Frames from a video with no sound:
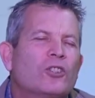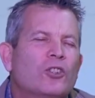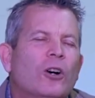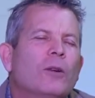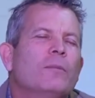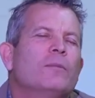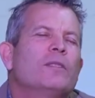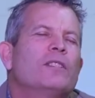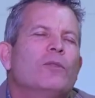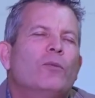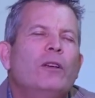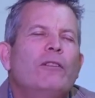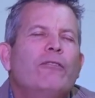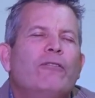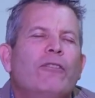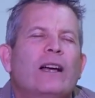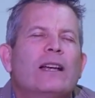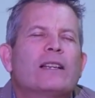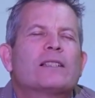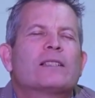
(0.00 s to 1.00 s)
times that we
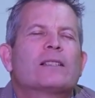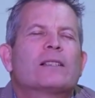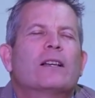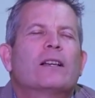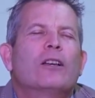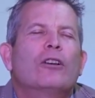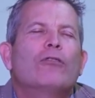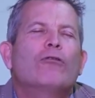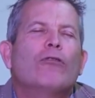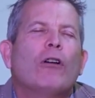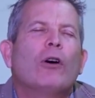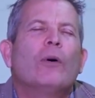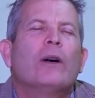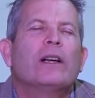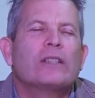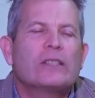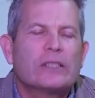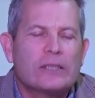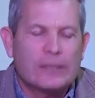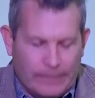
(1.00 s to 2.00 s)
face grow
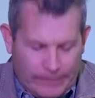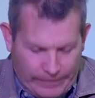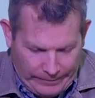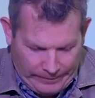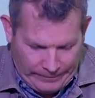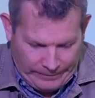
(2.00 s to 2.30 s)
us.